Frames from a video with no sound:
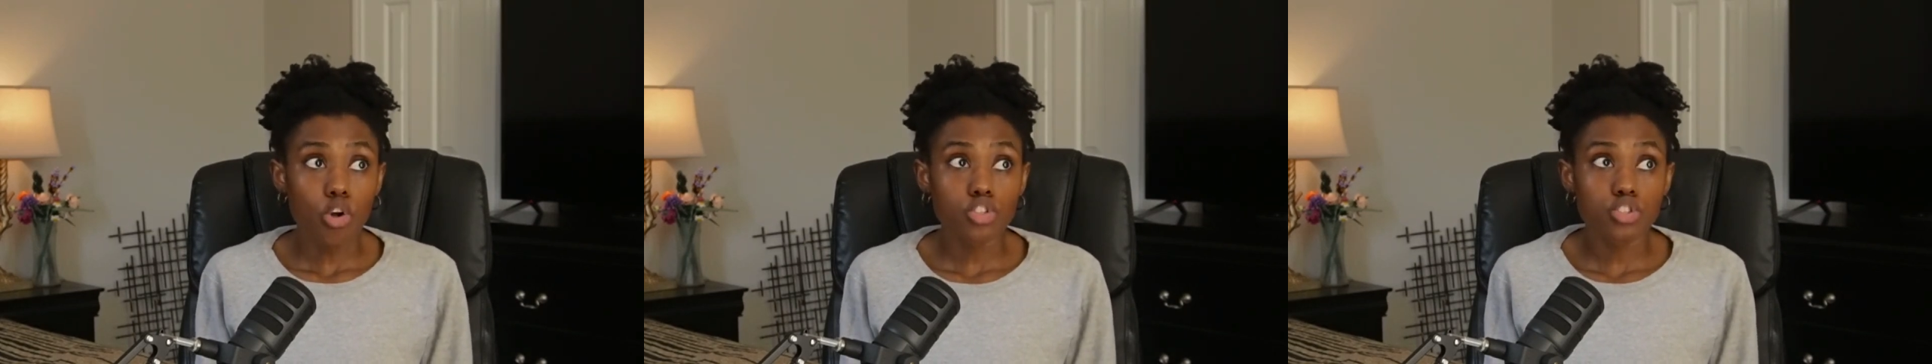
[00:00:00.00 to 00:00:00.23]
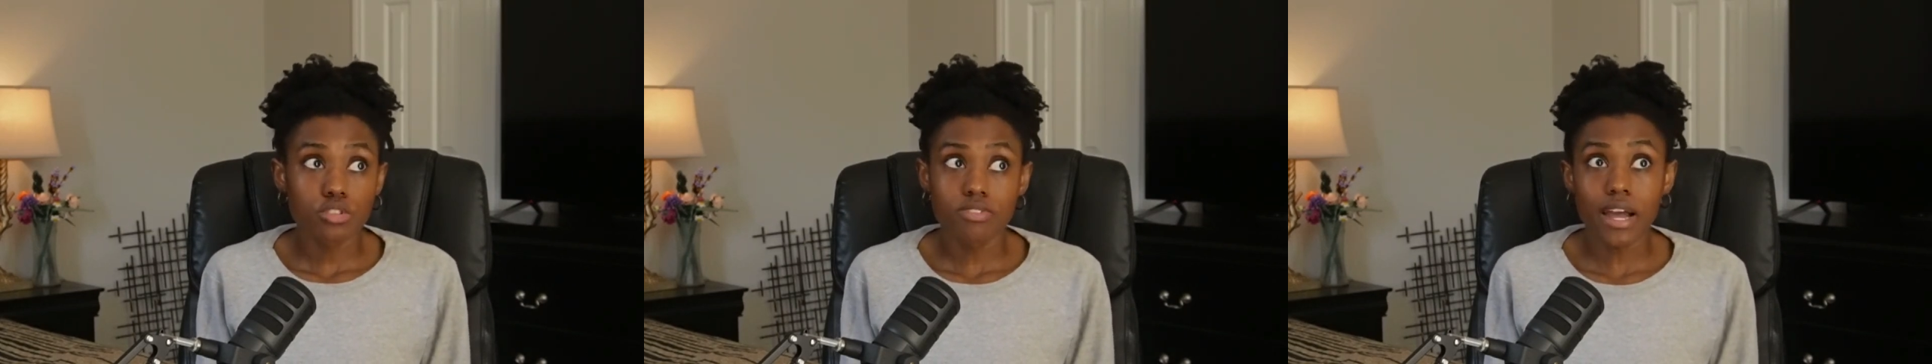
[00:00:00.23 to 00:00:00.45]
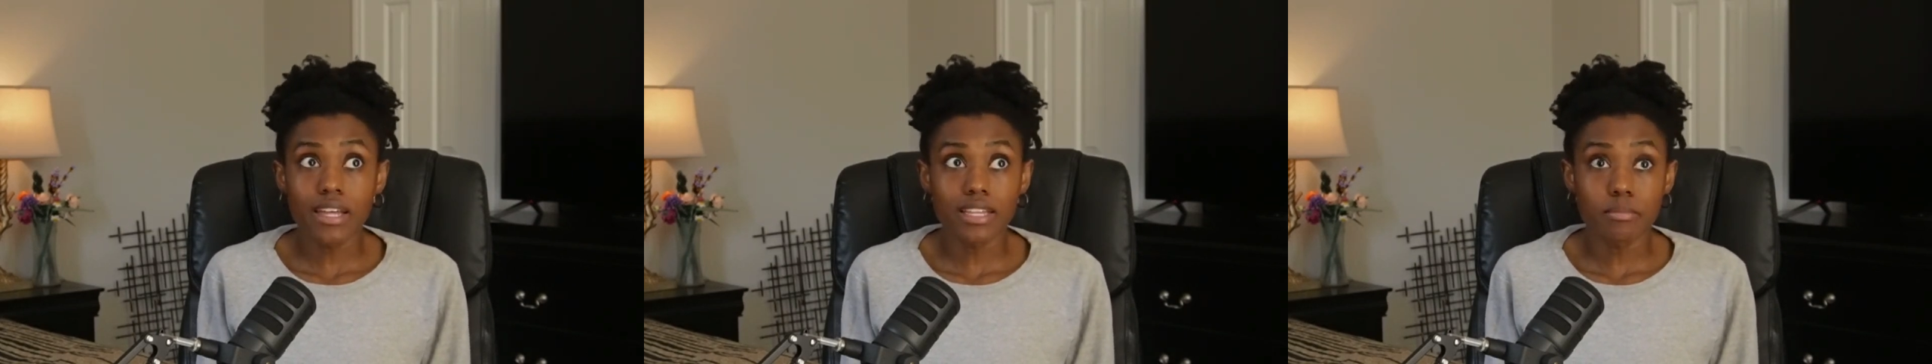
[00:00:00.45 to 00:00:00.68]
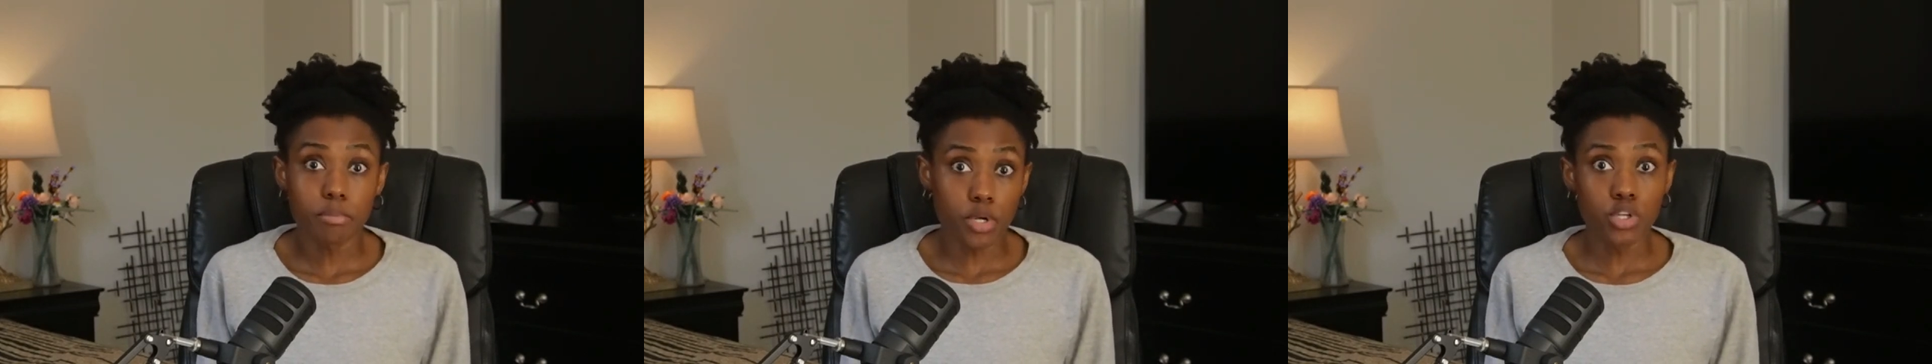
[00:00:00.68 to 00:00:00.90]

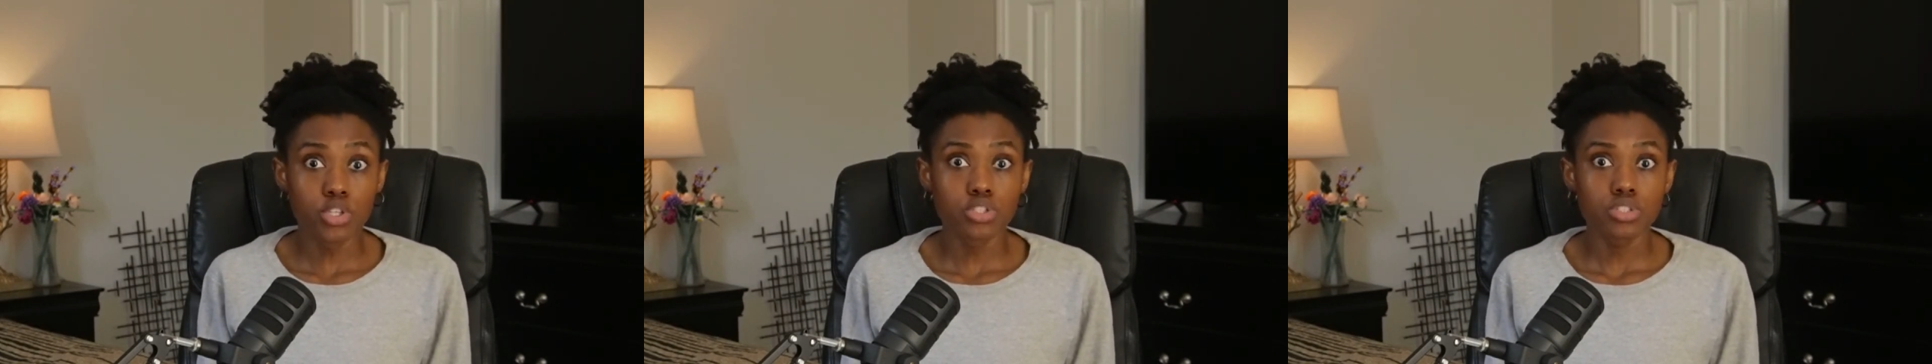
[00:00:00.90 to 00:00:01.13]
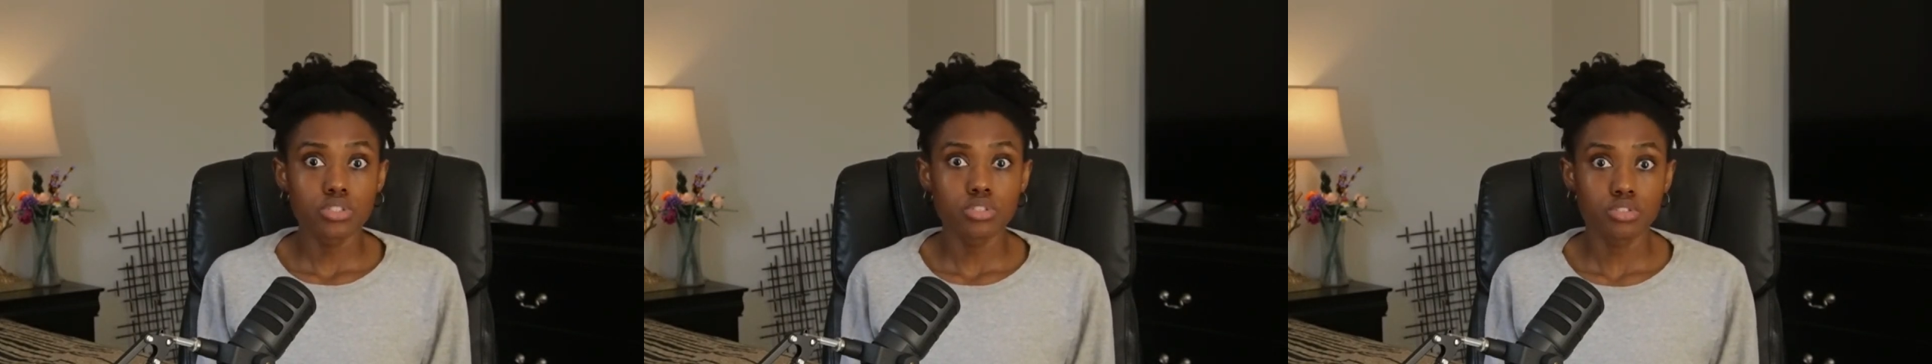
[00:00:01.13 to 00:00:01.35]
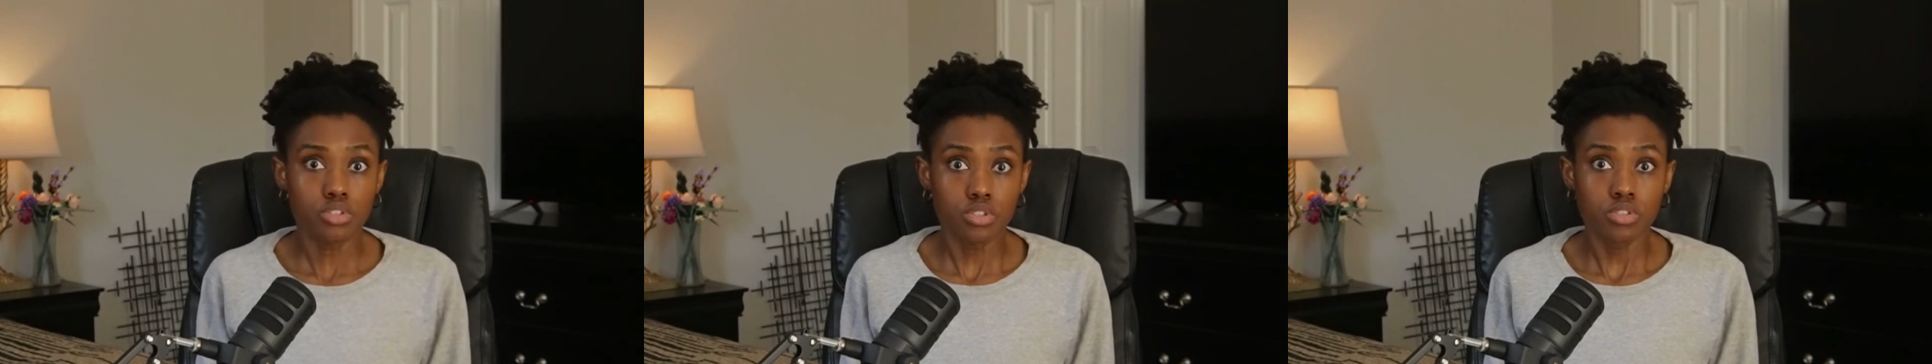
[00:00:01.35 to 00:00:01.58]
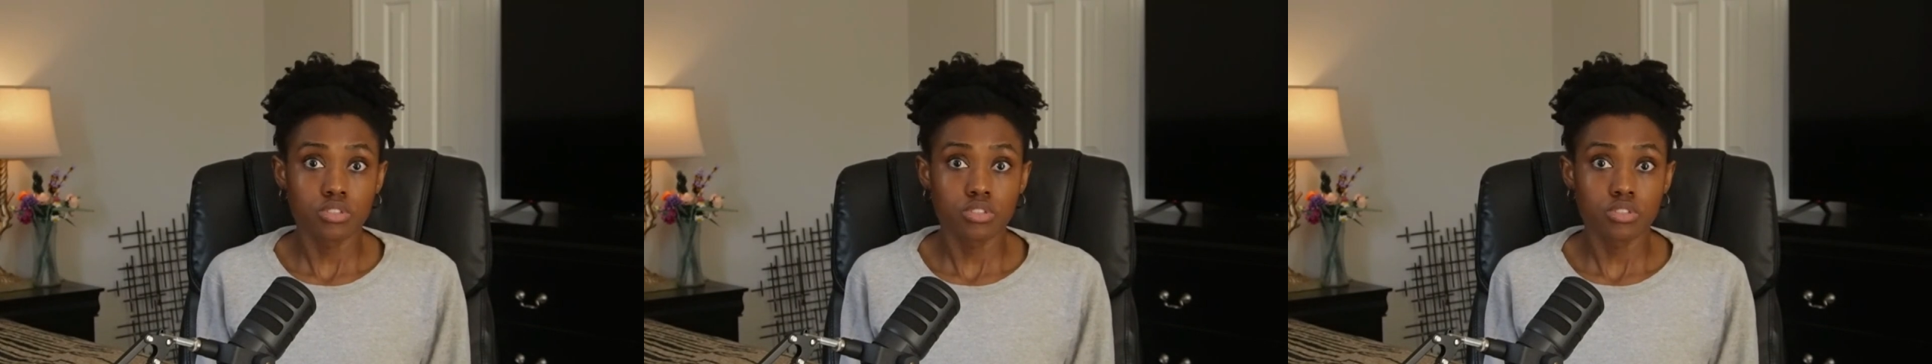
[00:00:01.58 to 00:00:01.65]
ultraviolet burns,